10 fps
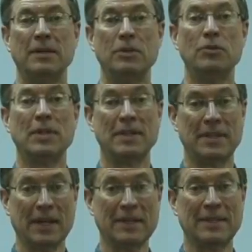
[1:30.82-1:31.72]
Did you say
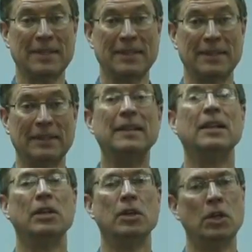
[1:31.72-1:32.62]
6?
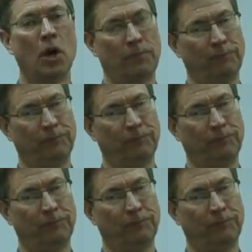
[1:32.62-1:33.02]
No.